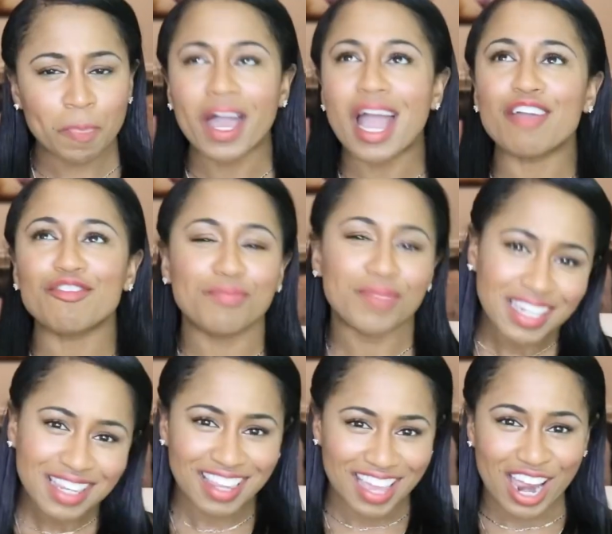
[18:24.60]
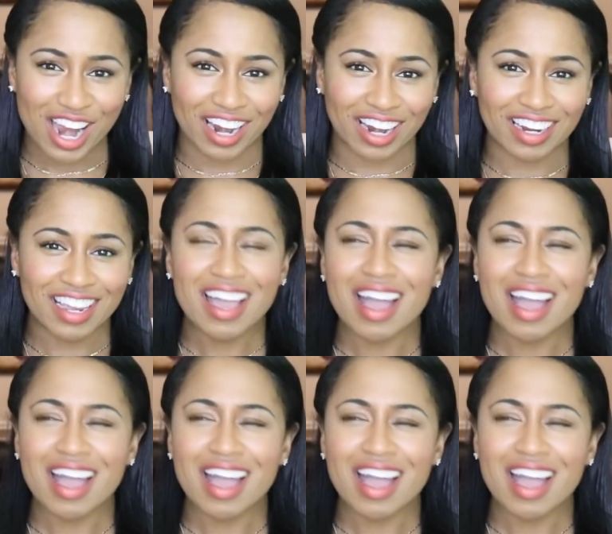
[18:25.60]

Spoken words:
I've been there.